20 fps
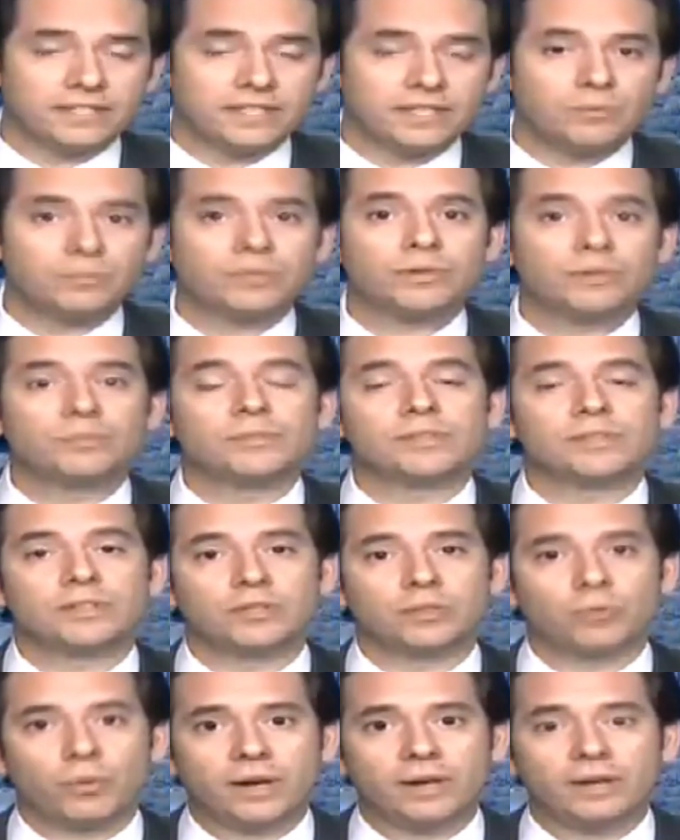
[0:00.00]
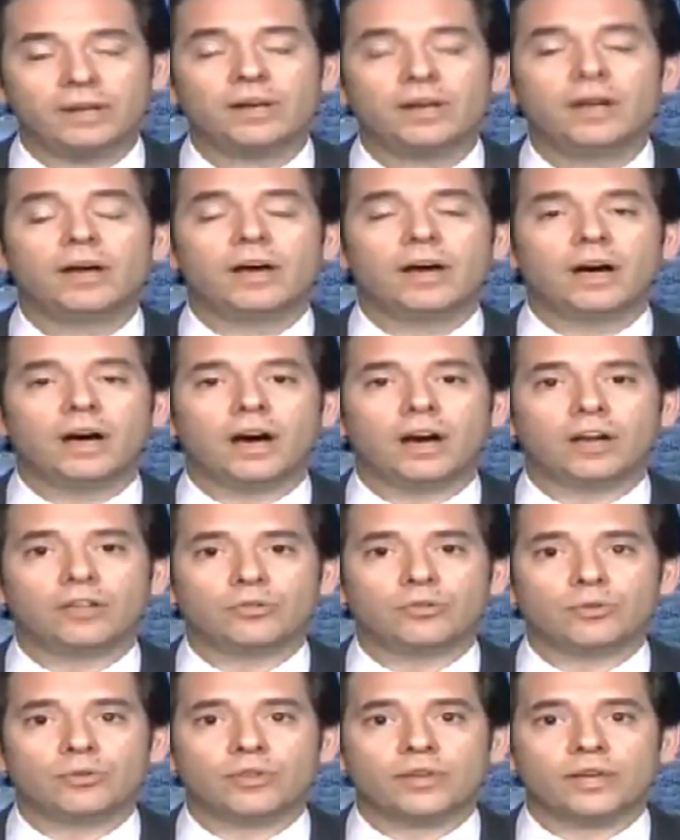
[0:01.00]
these symptoms and you went
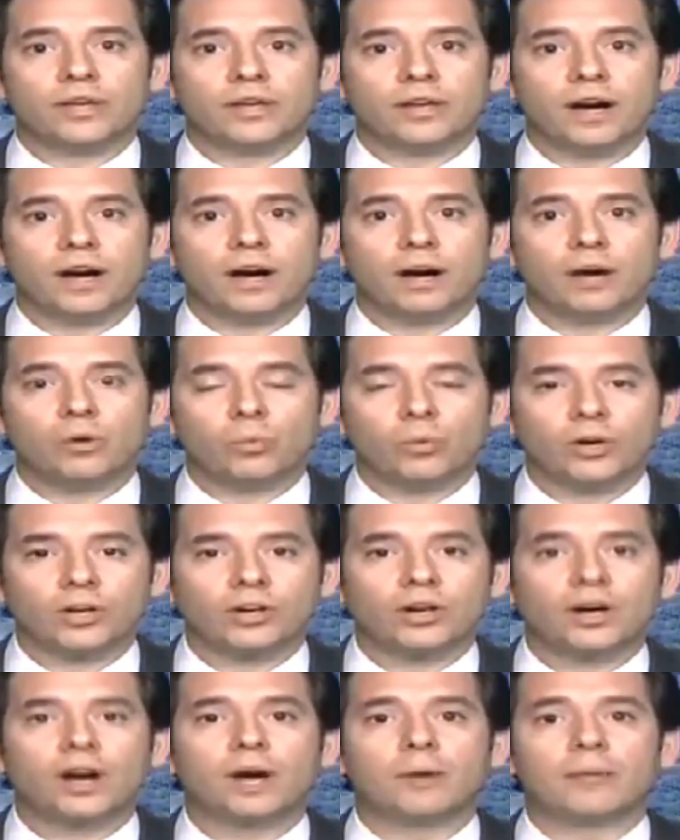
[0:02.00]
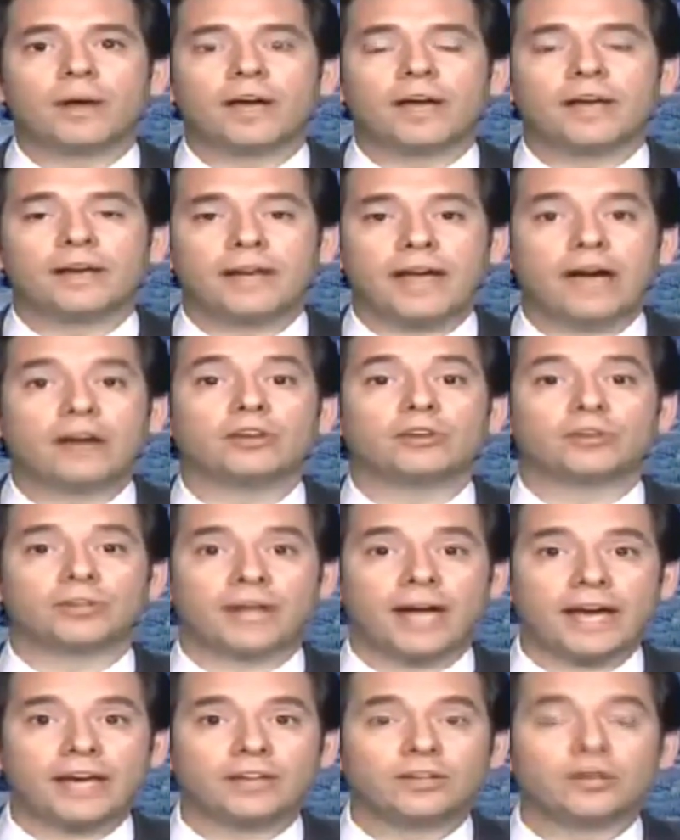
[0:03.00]
through the workup and now you're
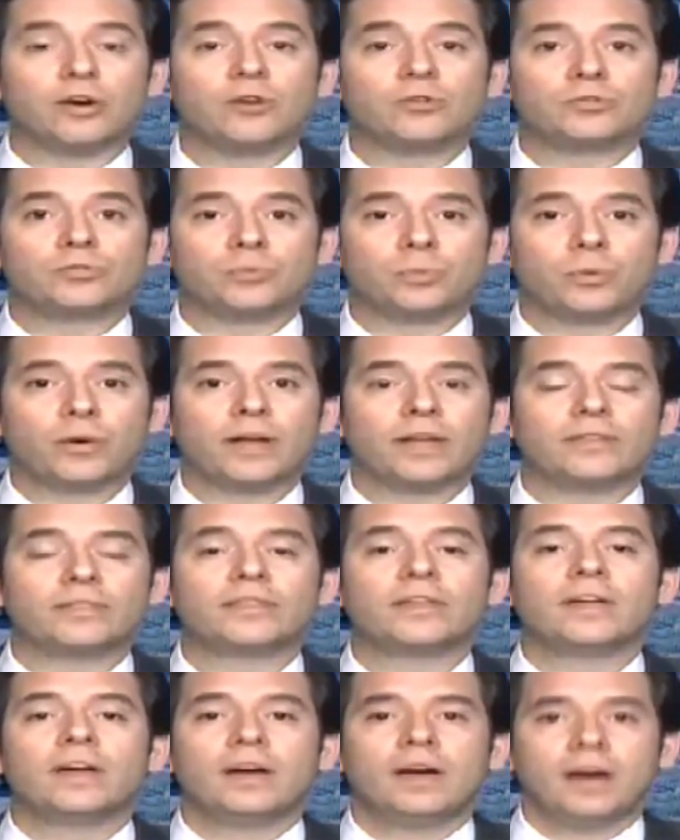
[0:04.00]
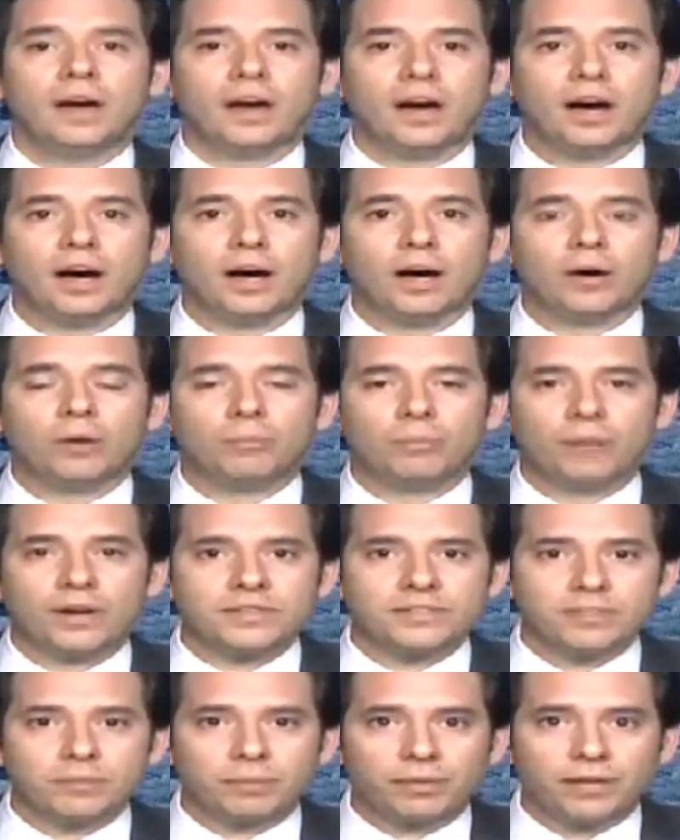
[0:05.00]
diagnosed with breast
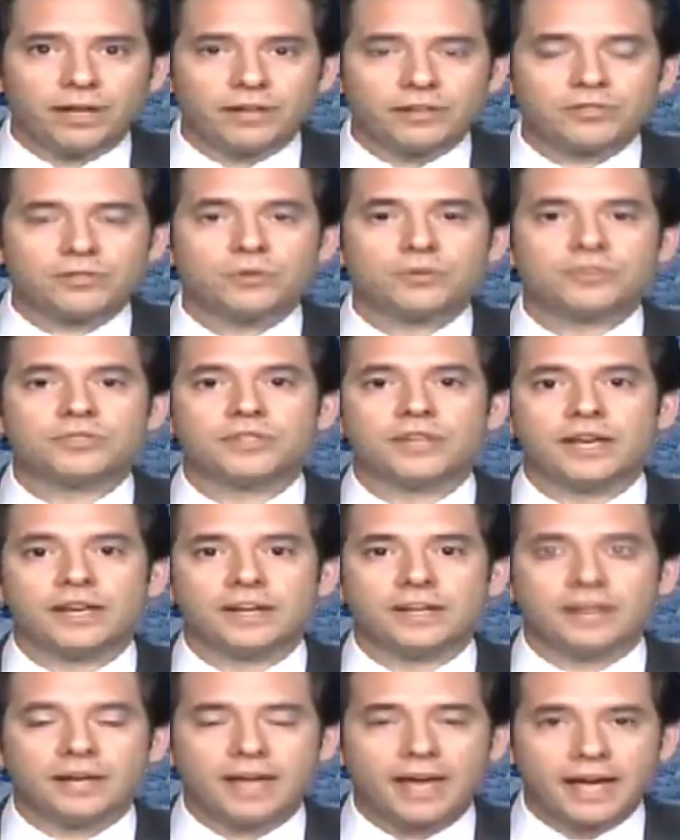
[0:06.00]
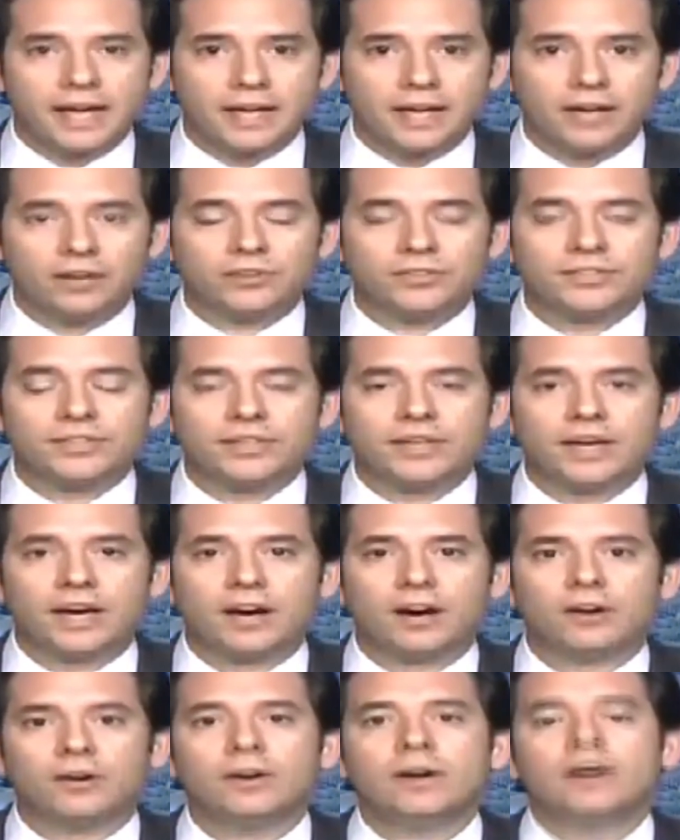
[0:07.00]
implant-associated
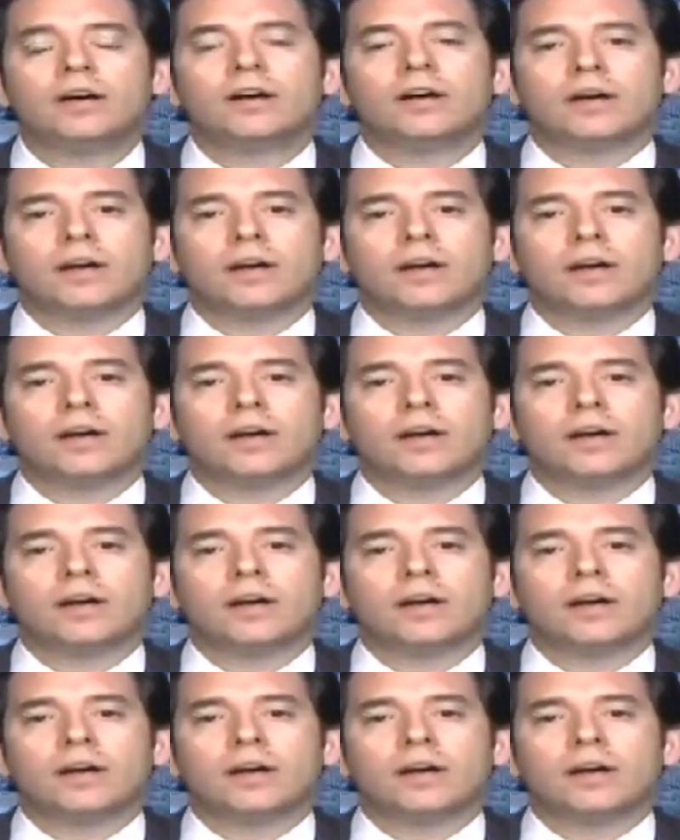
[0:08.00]
ALCL,